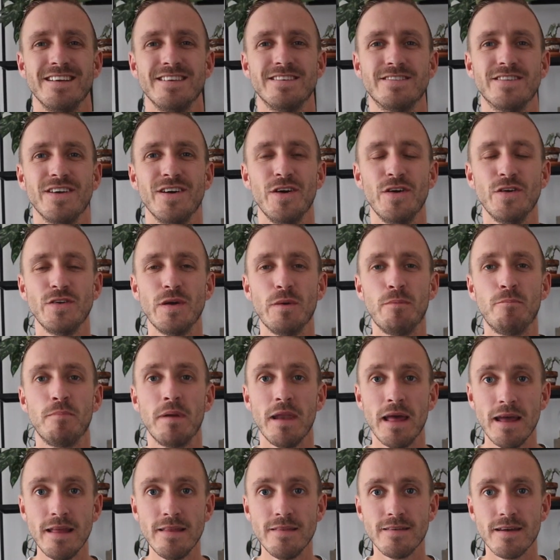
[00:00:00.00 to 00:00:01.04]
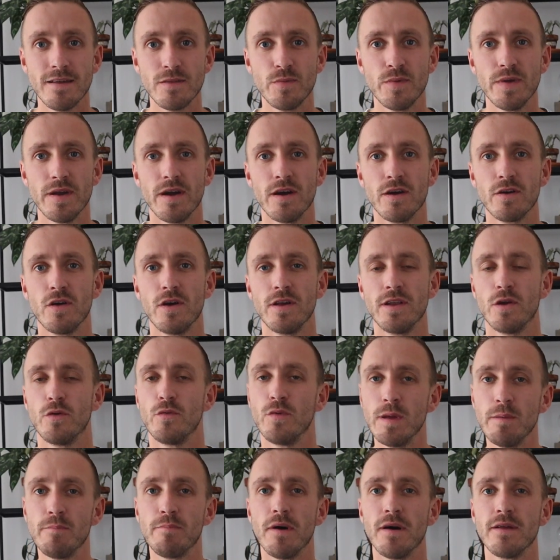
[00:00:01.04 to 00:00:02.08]
So the plant that we are gonna
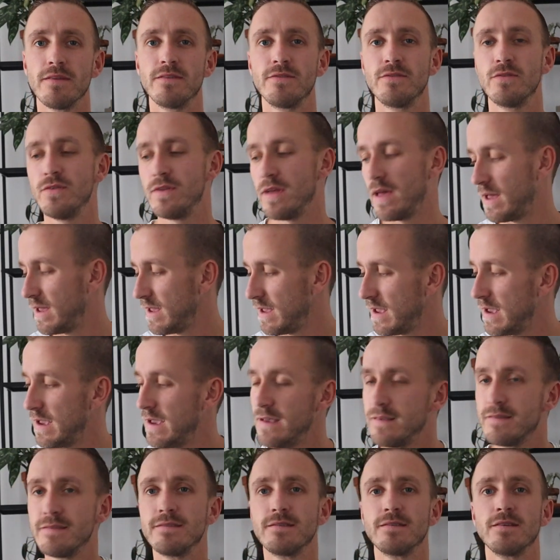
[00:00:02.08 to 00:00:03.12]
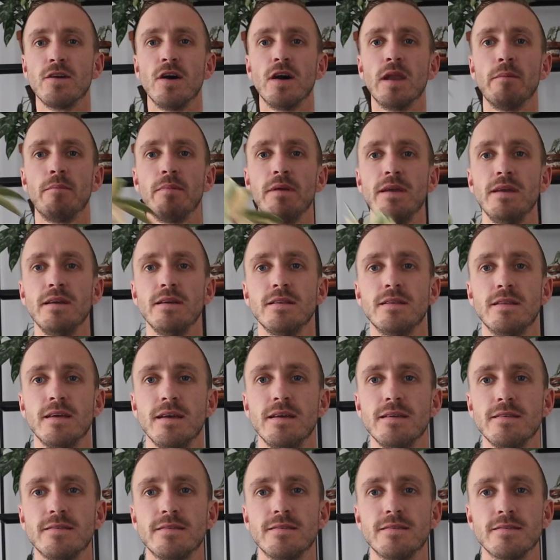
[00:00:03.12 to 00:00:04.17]
repot today is gonna be
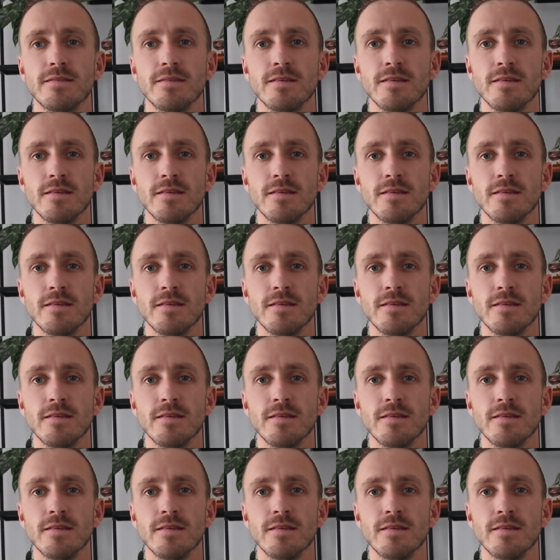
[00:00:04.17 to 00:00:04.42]
this